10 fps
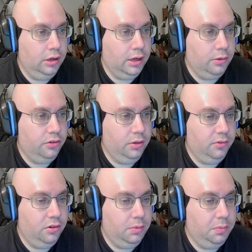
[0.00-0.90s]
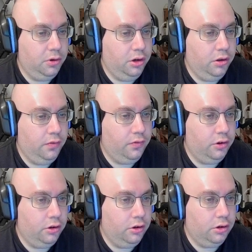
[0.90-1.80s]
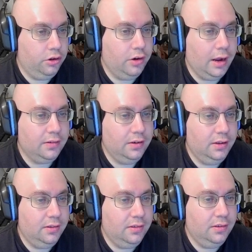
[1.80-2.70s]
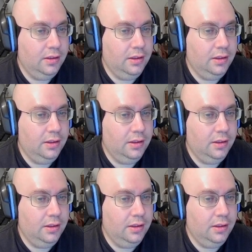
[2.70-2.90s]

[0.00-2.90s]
Couch seems to be pretty good for attractiveness.